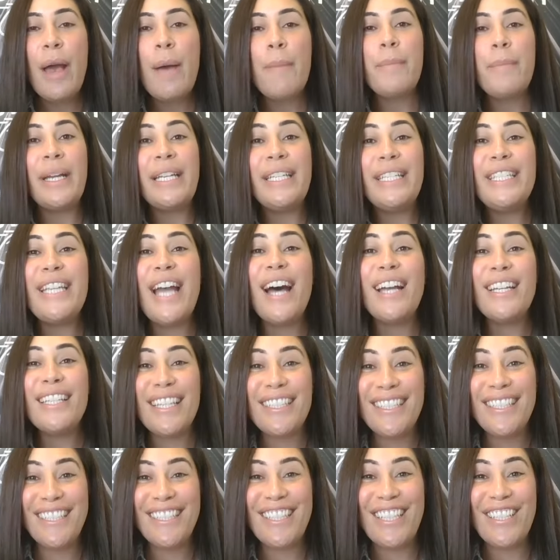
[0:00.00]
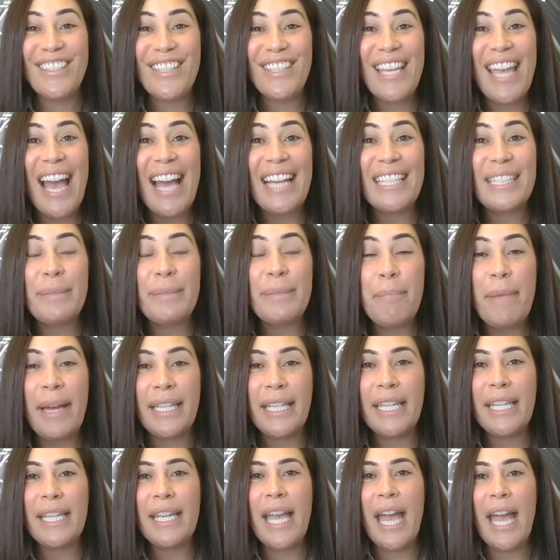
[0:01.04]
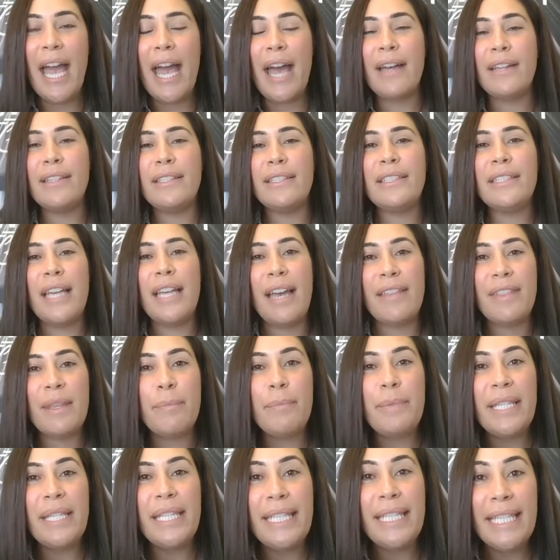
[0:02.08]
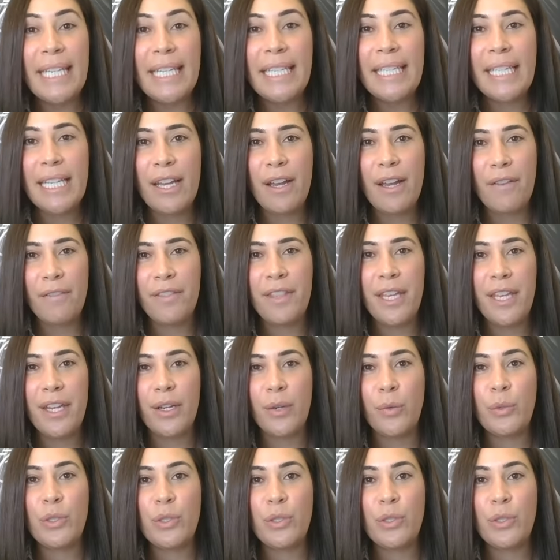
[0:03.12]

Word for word: but not necessarily as many as at the beginning of the year,